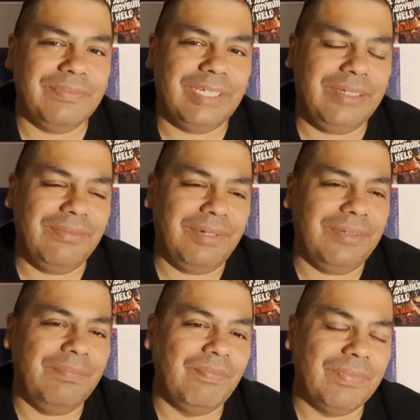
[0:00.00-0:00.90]

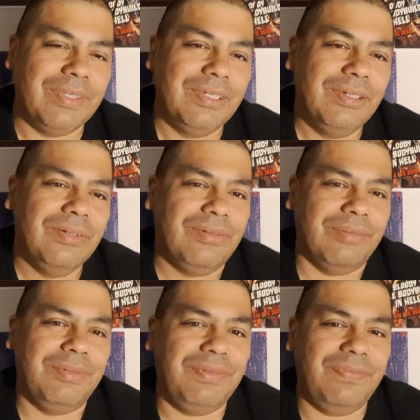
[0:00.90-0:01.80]
91 horror
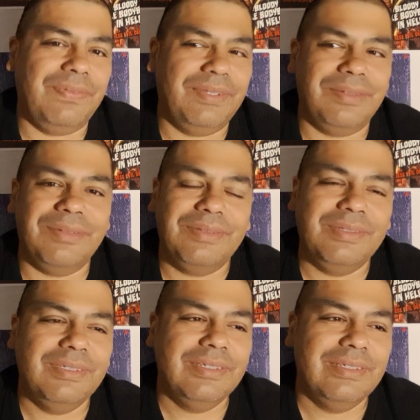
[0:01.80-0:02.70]
movie feel.
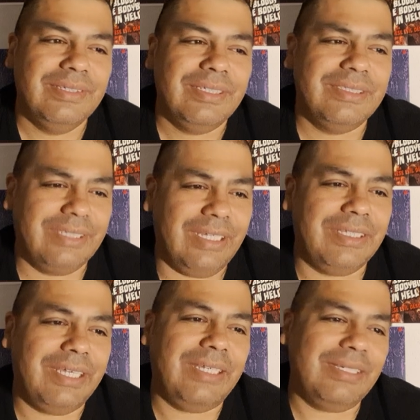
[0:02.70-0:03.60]
It's got
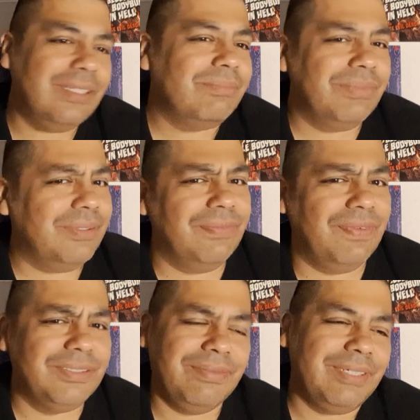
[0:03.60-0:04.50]
that. And, the
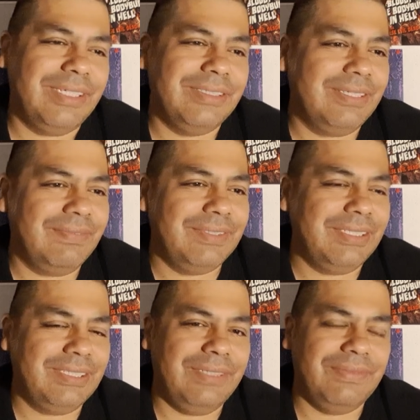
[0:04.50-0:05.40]
first one,
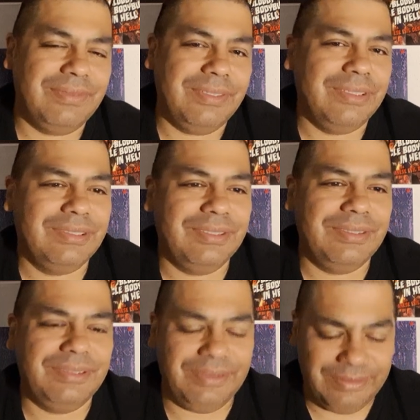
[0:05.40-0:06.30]
976 Evil, is
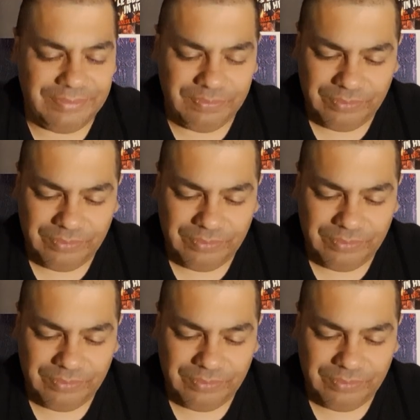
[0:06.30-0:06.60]
good too.